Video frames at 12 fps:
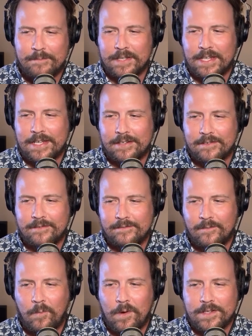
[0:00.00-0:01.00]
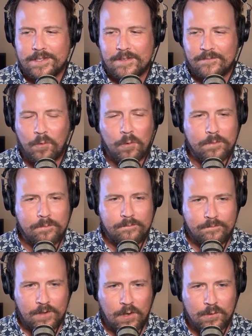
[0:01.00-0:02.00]
but like once the 4th
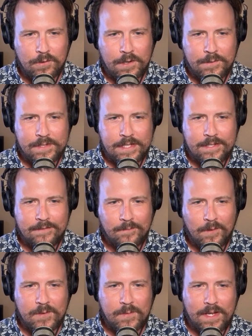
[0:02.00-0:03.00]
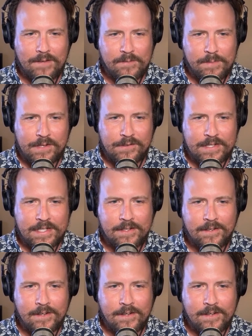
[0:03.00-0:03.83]
goal goes in, once we have the penalty,